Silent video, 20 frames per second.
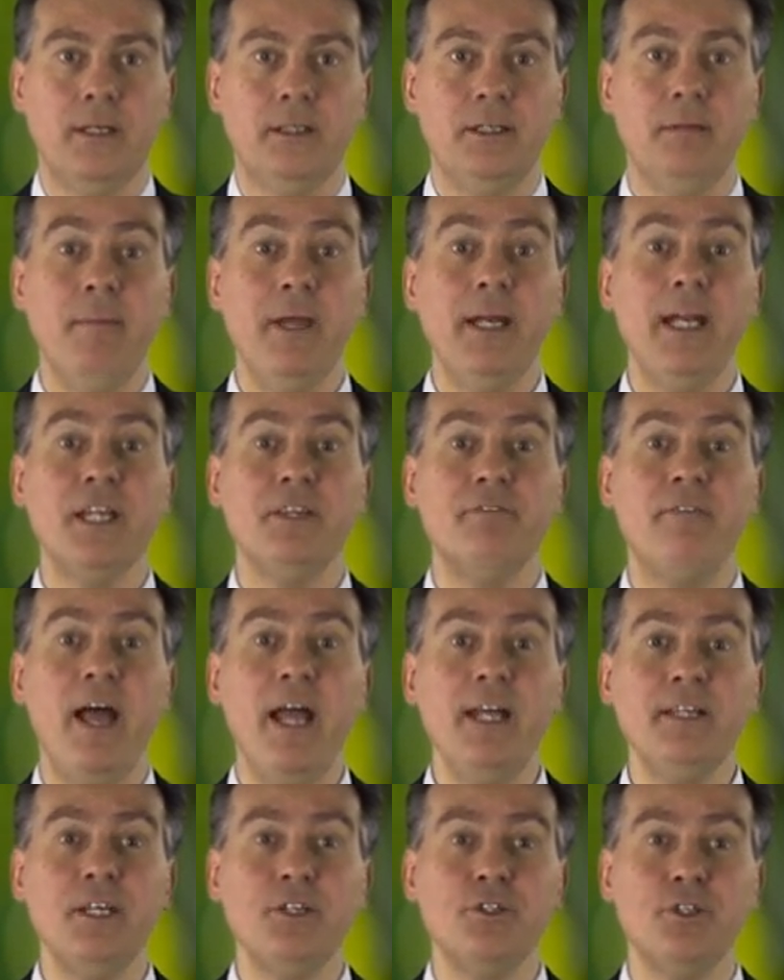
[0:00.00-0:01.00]
The main
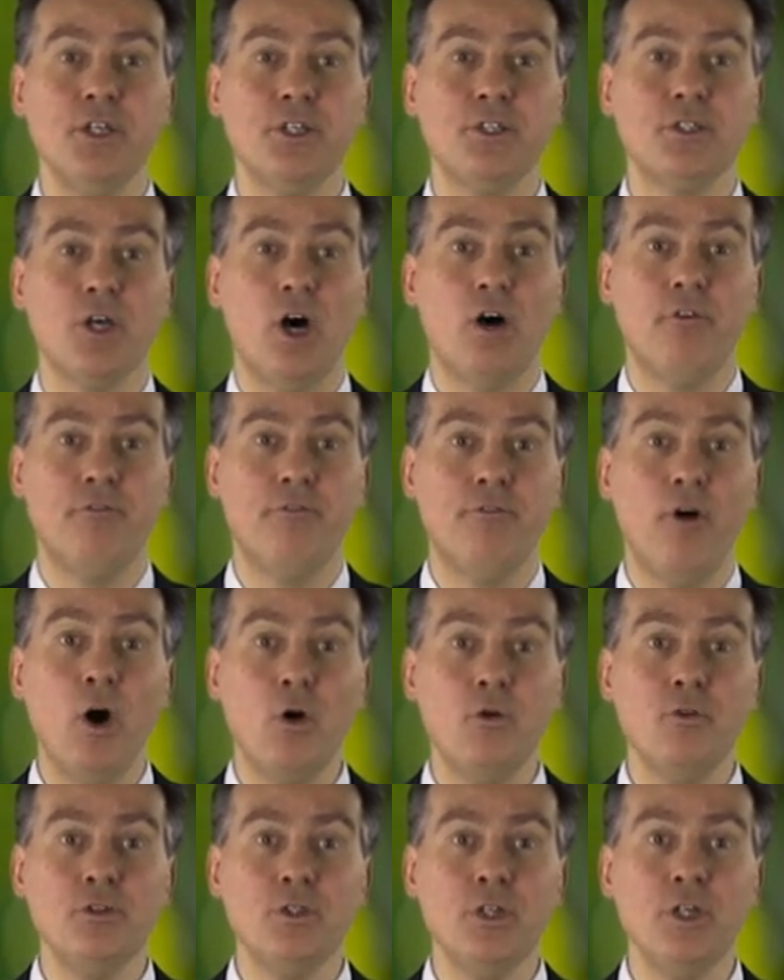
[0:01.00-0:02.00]
advantages of
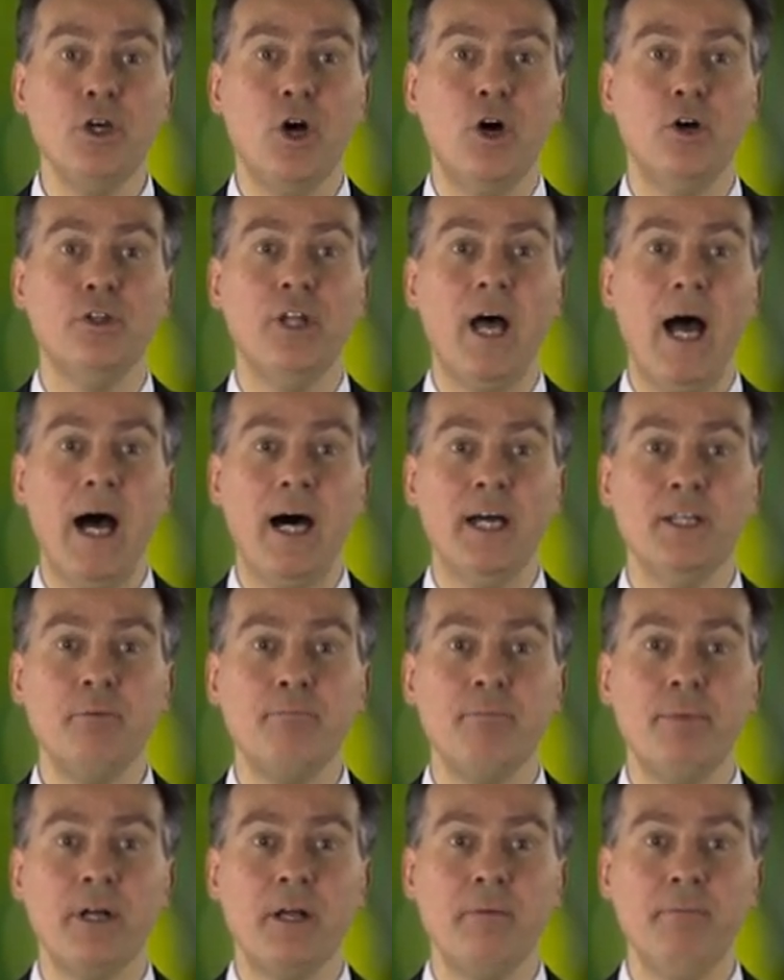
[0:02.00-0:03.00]
focusing on other
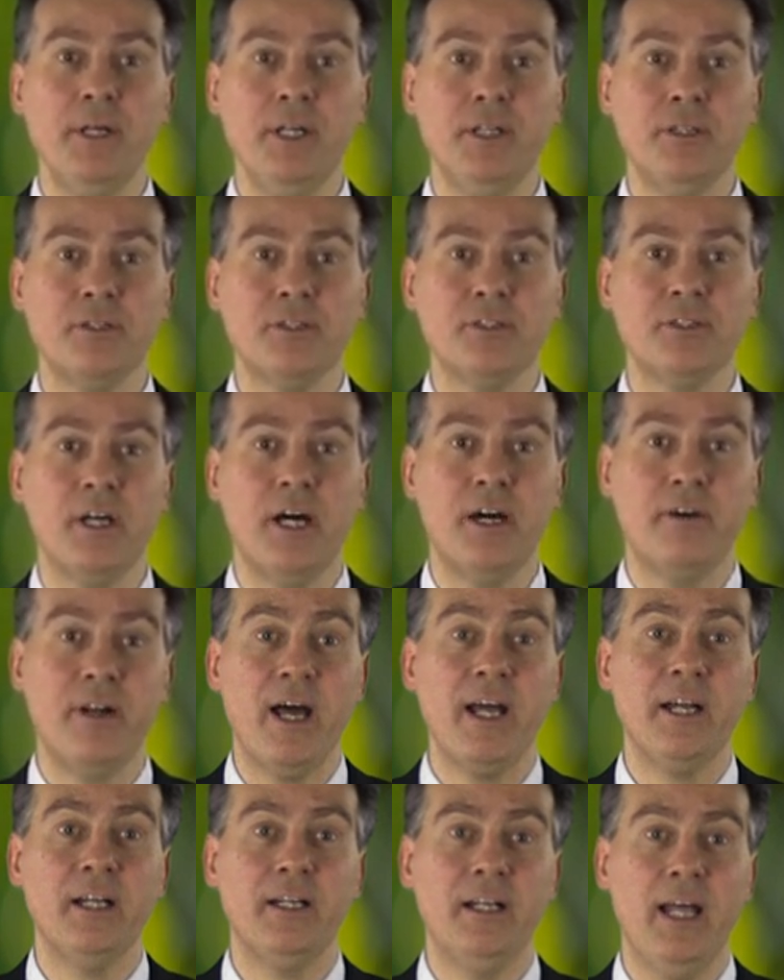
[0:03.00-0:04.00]
parameters
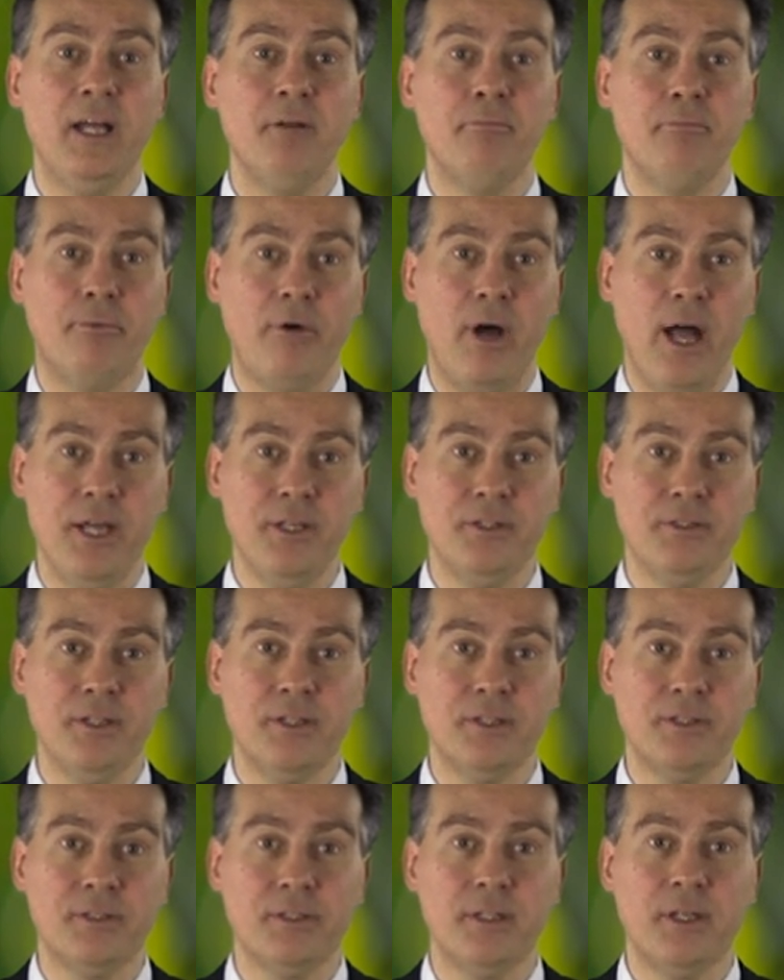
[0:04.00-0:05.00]
rather than
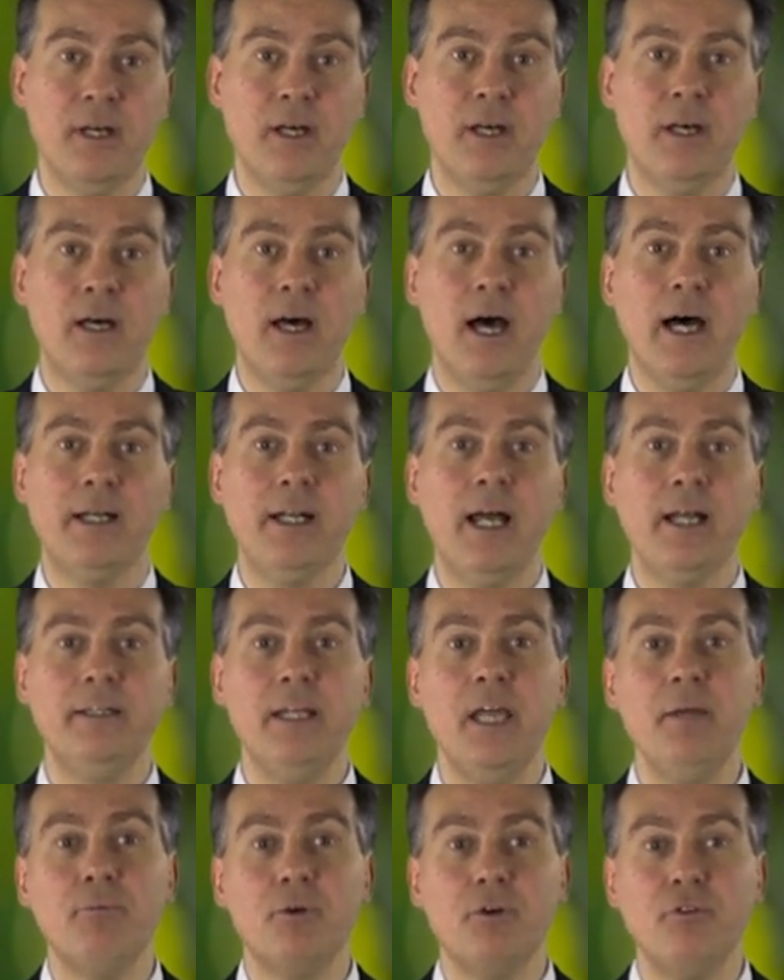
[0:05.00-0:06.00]
prices are that
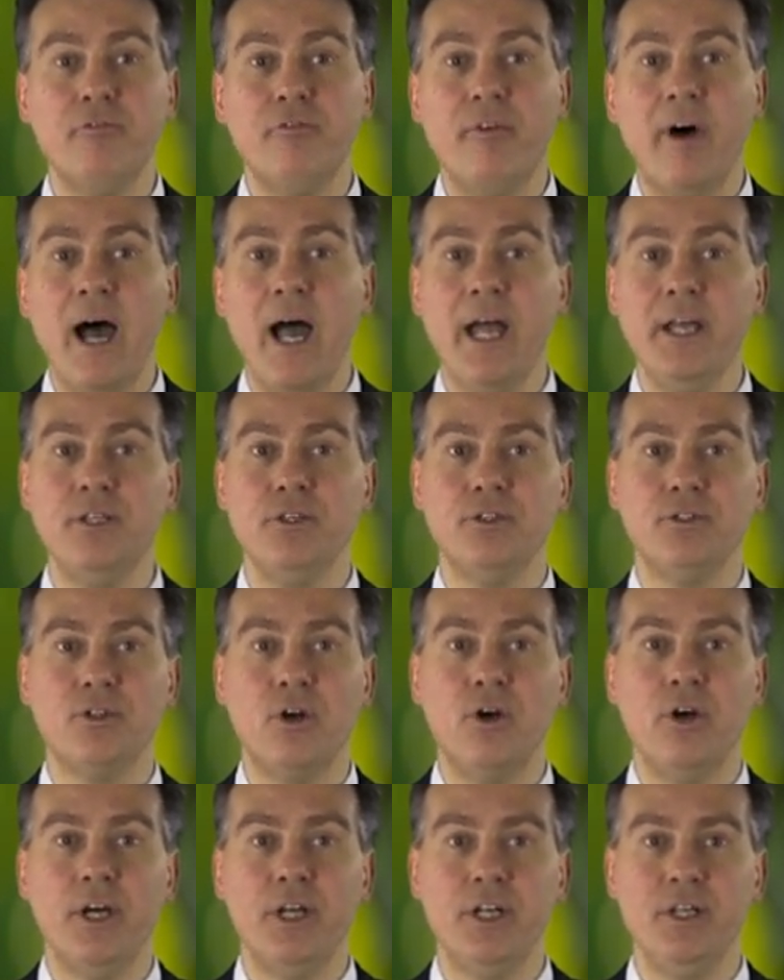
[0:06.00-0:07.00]
they provide
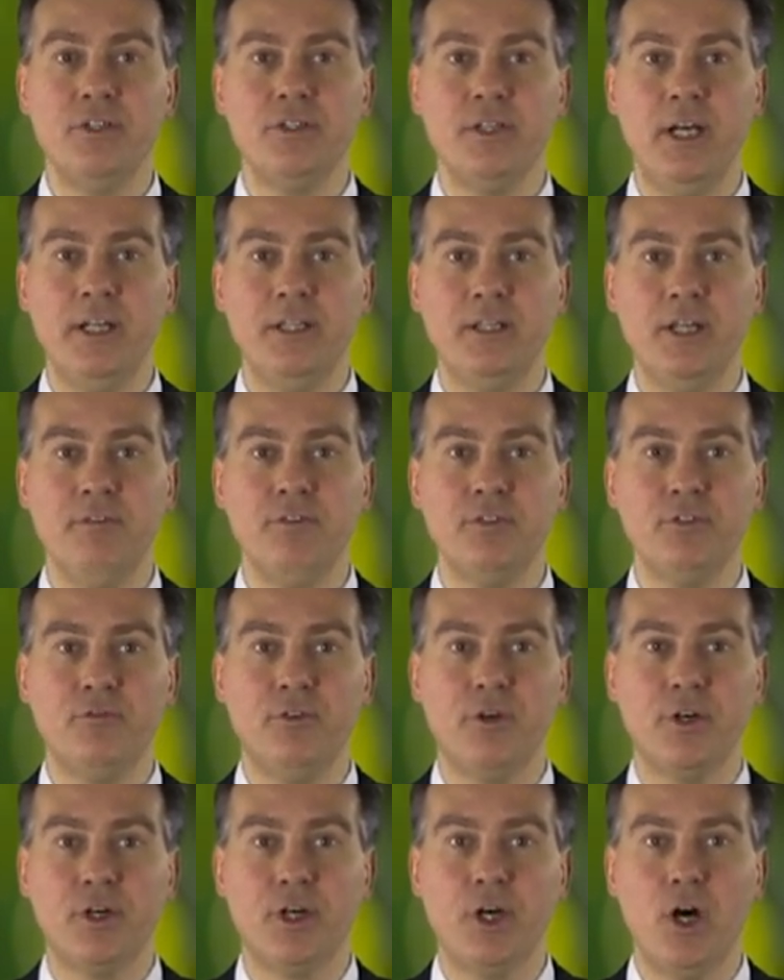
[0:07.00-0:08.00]
stronger incentives
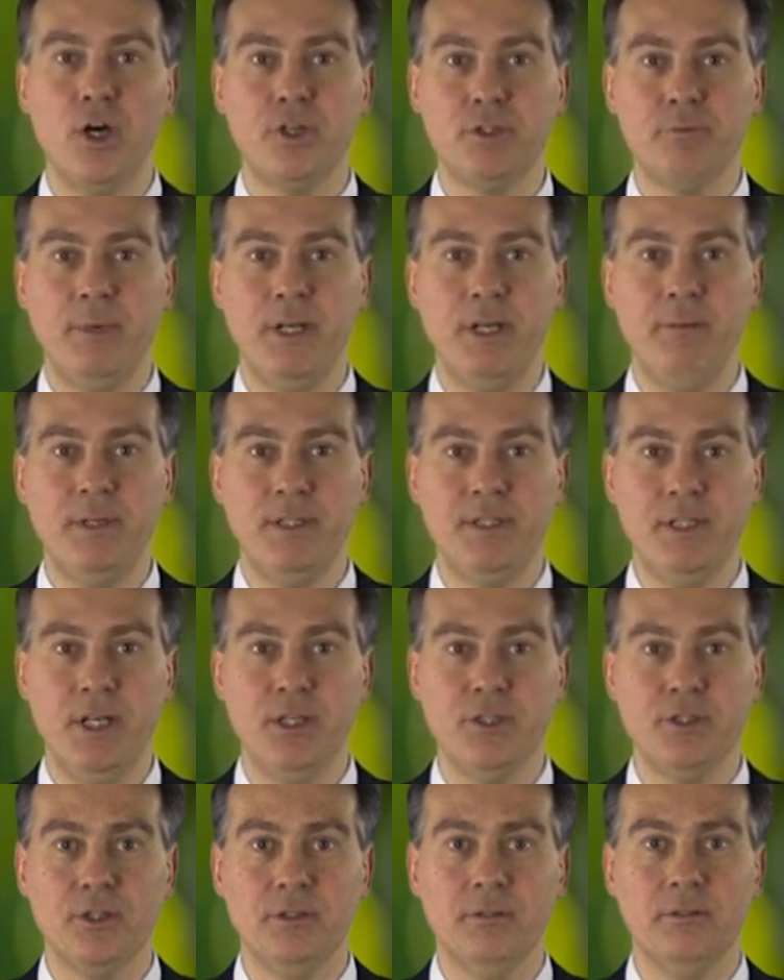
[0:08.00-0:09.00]
for cost
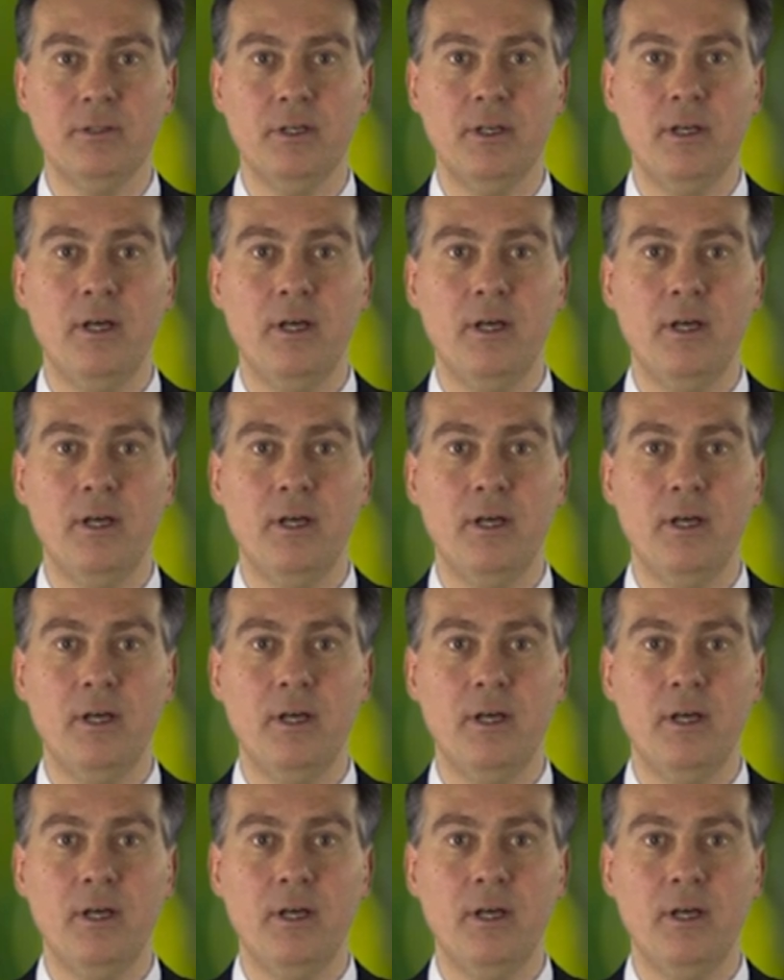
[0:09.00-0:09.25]
minimization,